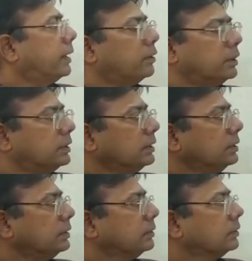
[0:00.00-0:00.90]

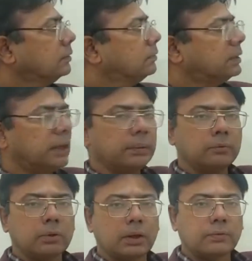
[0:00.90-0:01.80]
hydrolysis with the
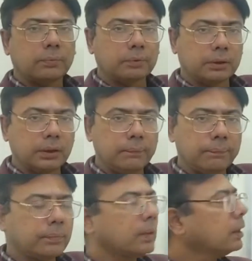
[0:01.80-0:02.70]
removal of ammonia.
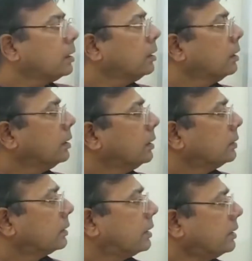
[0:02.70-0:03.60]

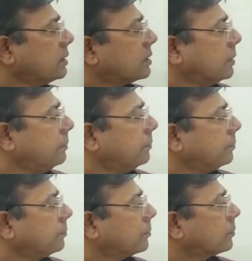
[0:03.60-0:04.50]
In the third step,
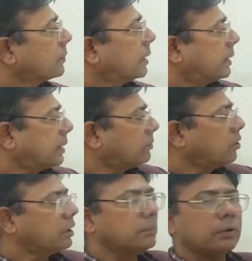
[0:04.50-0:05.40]
another
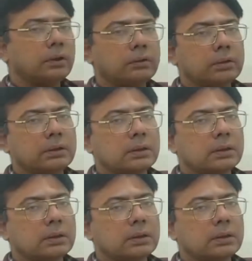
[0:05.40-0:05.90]
water molecule is